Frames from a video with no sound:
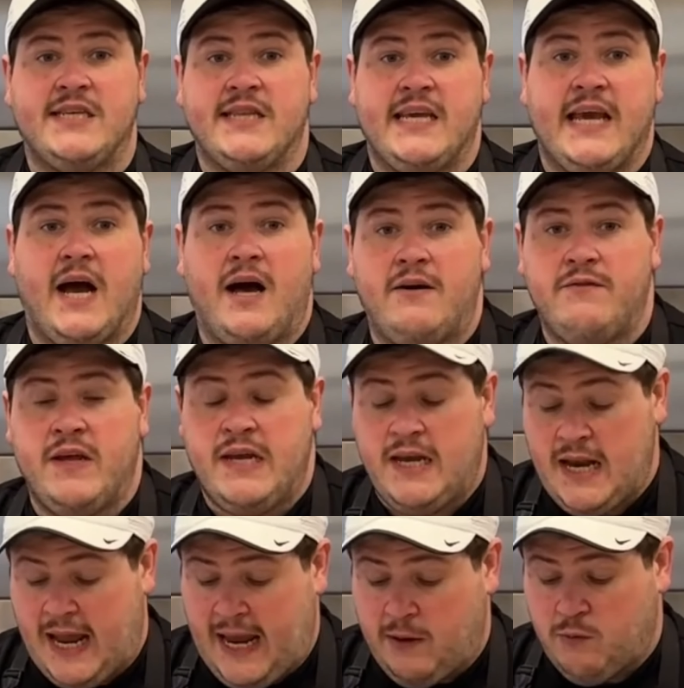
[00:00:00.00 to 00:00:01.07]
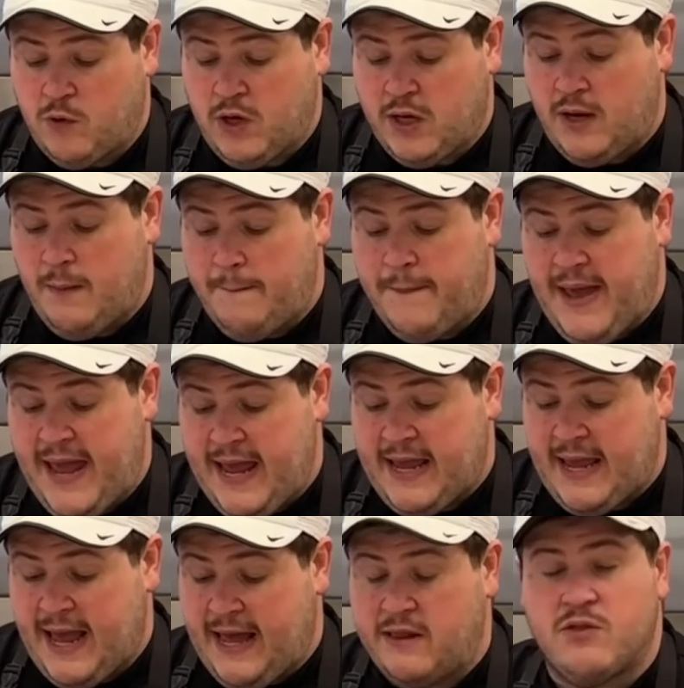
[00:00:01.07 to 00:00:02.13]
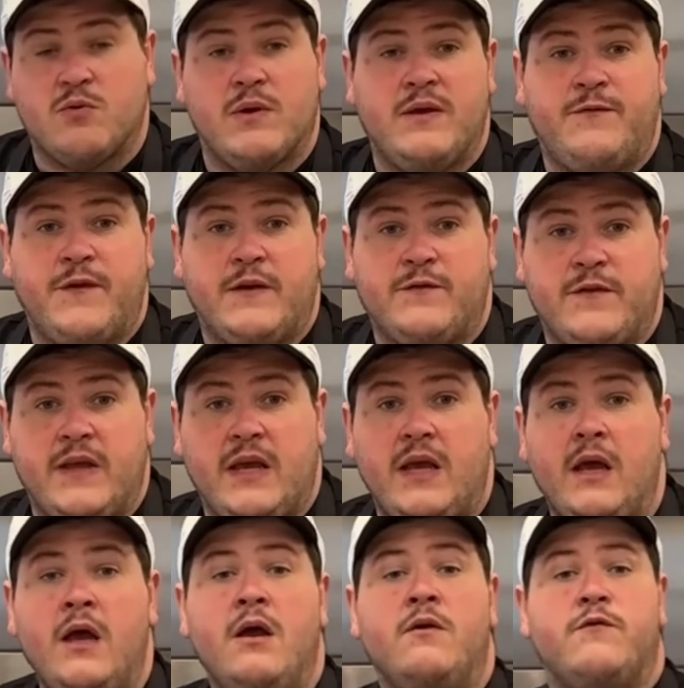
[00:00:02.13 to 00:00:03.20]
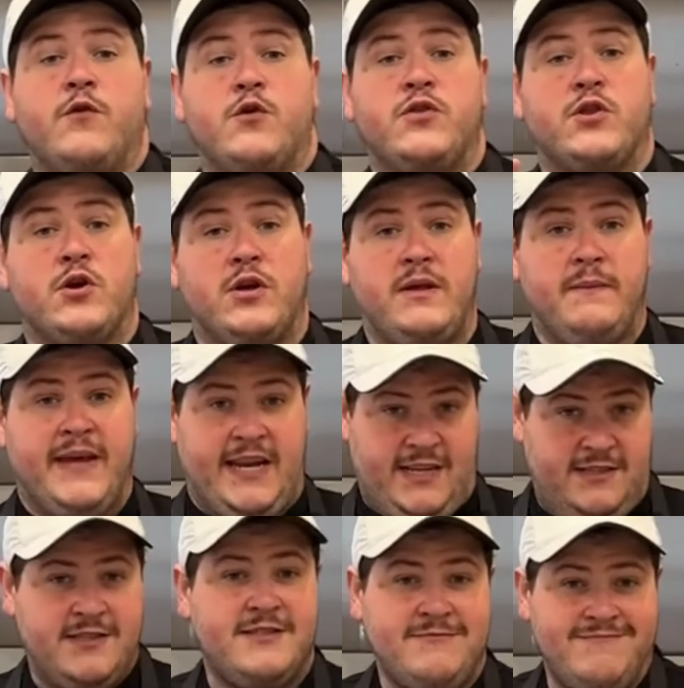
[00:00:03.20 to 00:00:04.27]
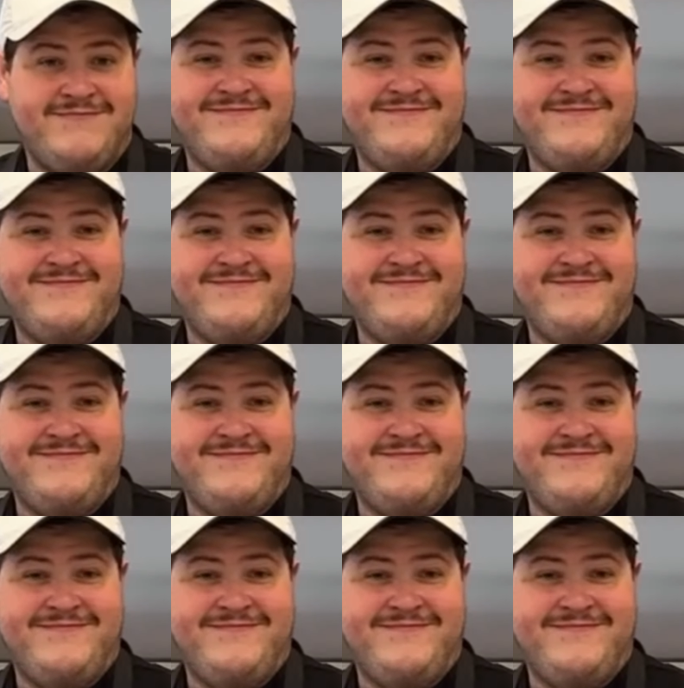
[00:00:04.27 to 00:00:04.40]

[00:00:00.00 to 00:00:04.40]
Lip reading: to the oven and we're gonna bake at 350 for 30 minutes.